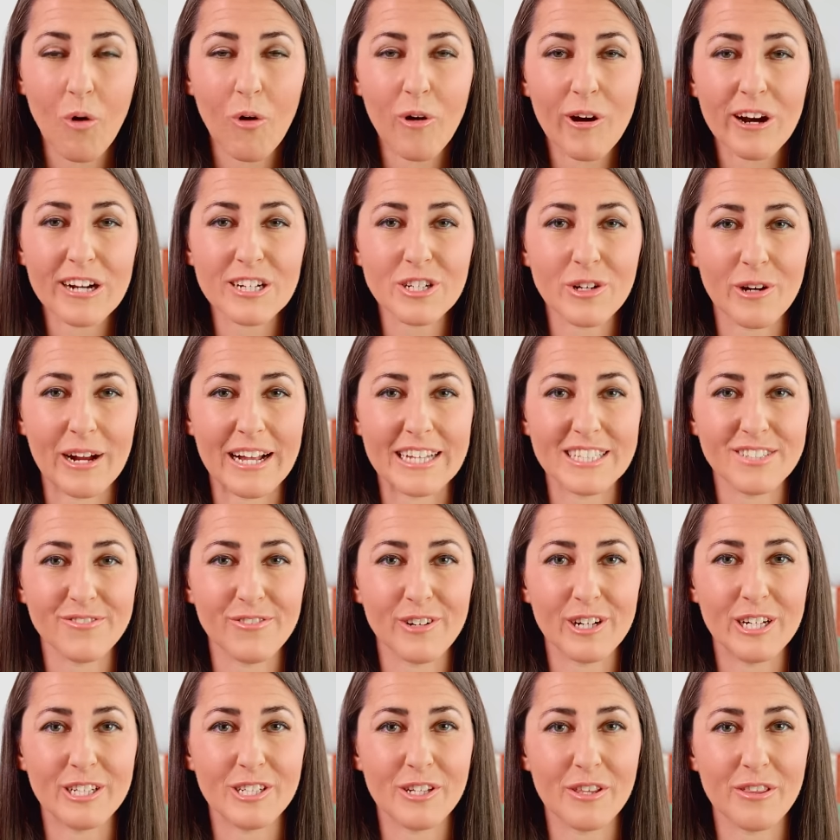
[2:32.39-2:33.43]
or
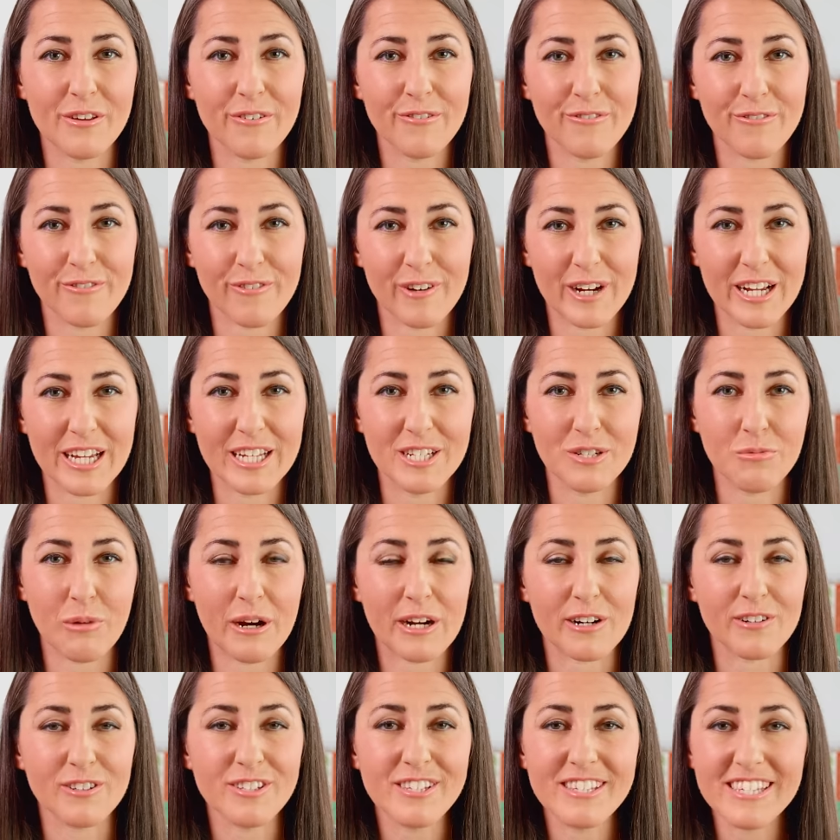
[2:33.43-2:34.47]
transfer it to the fridge
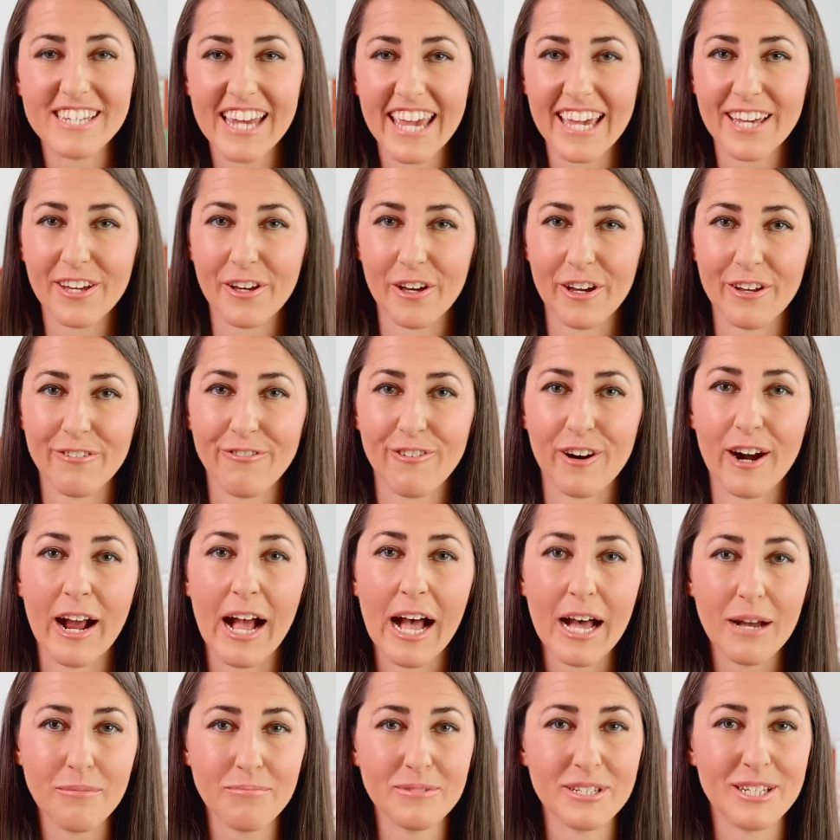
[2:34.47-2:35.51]
where it'll stay good for
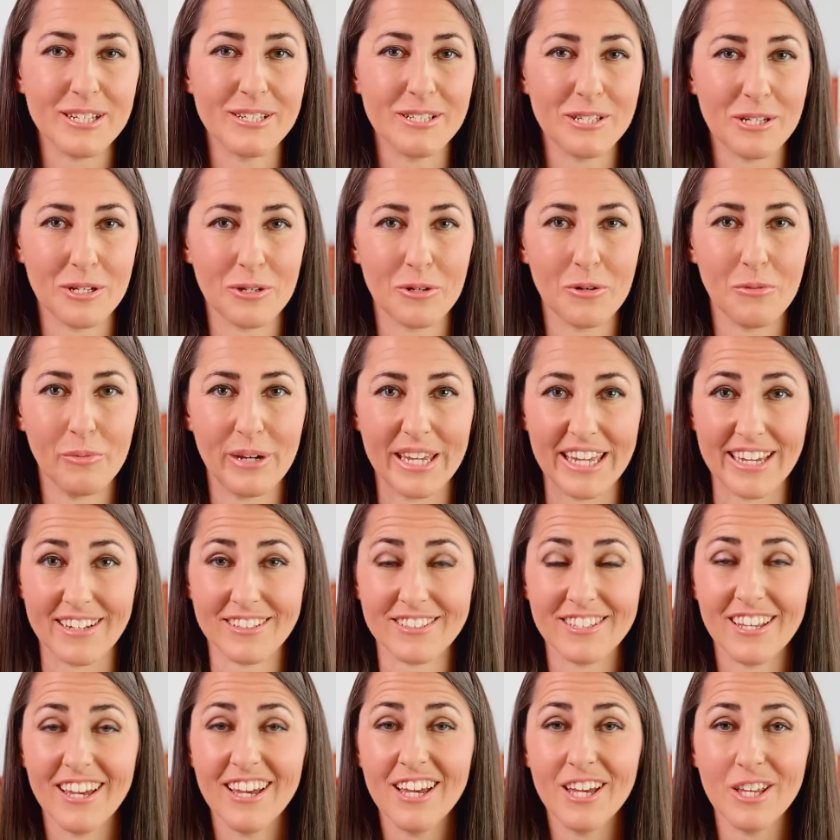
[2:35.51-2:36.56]
up to 2
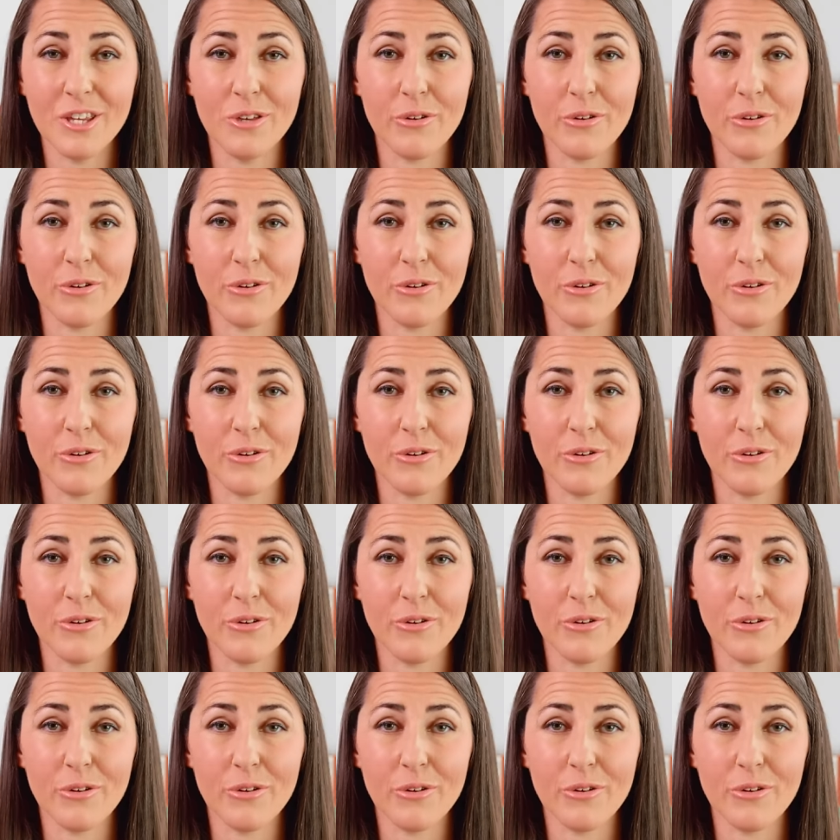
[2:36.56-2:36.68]
weeks.